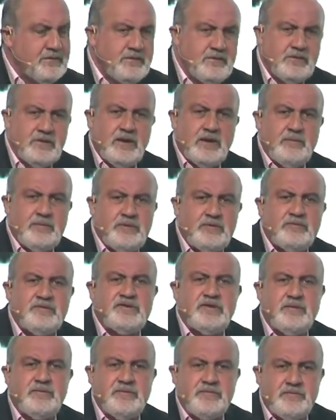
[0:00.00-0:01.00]
you got to be doing
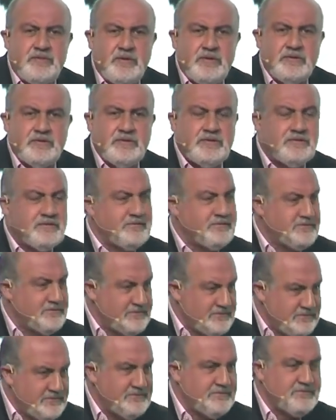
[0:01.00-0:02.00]
something wrong.
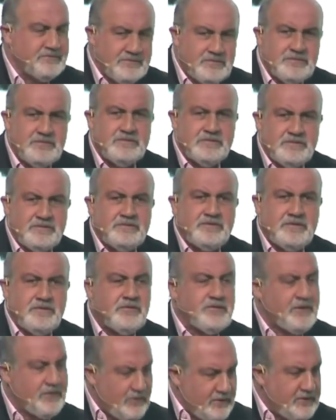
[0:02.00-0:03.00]
I
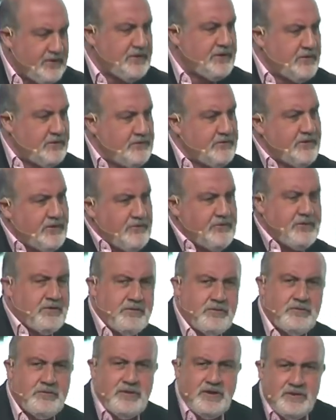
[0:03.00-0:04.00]
said, okay, kiddo, now you
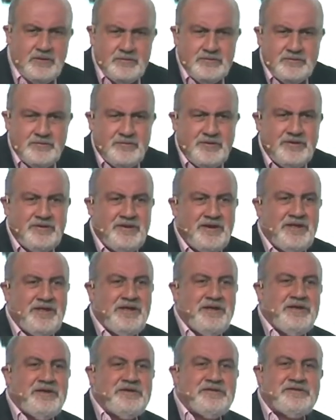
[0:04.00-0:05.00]
can go now, all right?
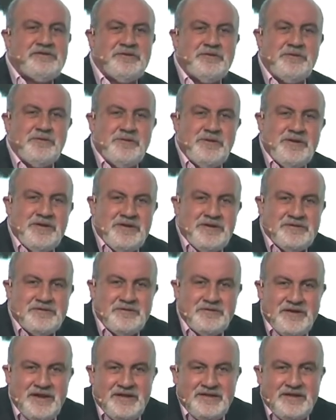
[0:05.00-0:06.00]
So
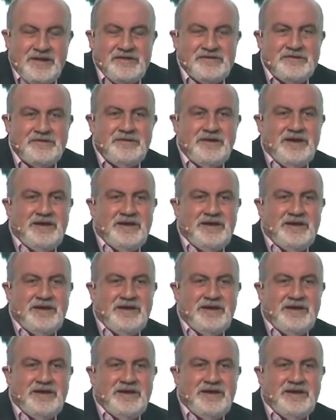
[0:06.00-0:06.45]
that lesson